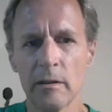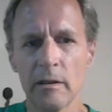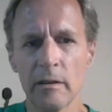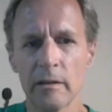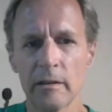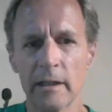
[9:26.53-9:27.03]

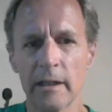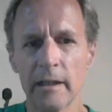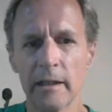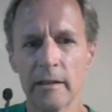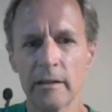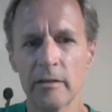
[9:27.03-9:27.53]

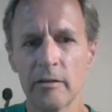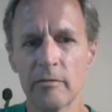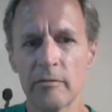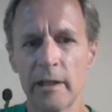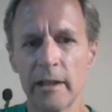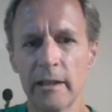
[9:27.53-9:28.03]
okay, you can
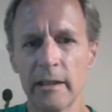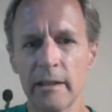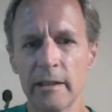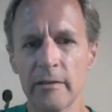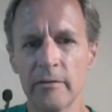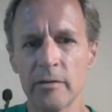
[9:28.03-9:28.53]
write it
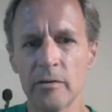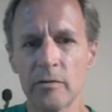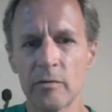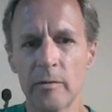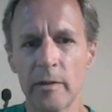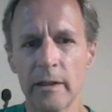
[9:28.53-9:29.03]
any of
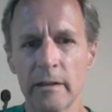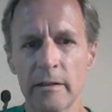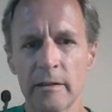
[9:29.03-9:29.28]
those ways.